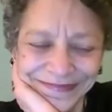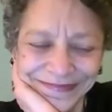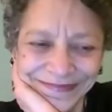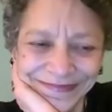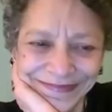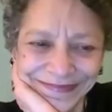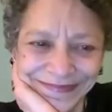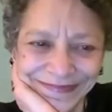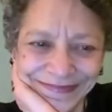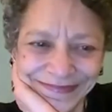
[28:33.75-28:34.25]

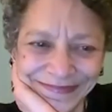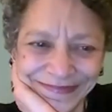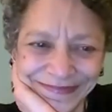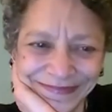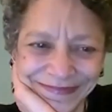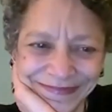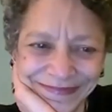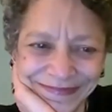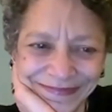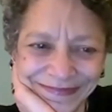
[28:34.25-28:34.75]

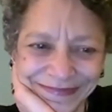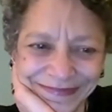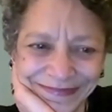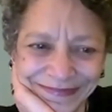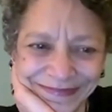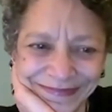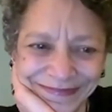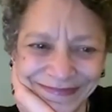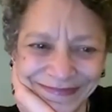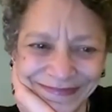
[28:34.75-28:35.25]

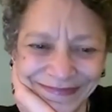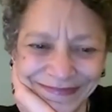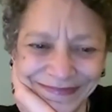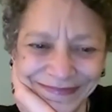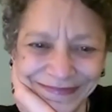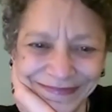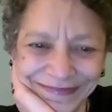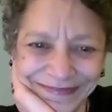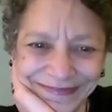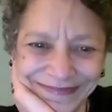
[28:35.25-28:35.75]

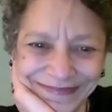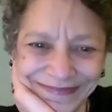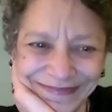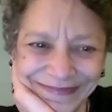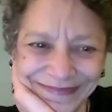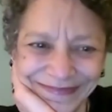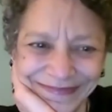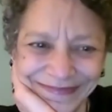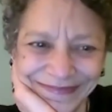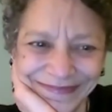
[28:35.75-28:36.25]

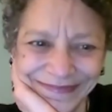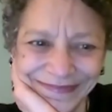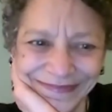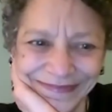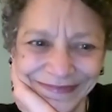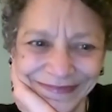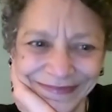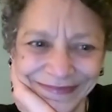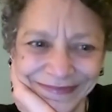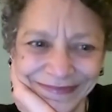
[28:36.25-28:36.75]

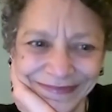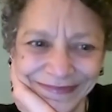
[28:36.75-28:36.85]
No words are spoken by the person on screen.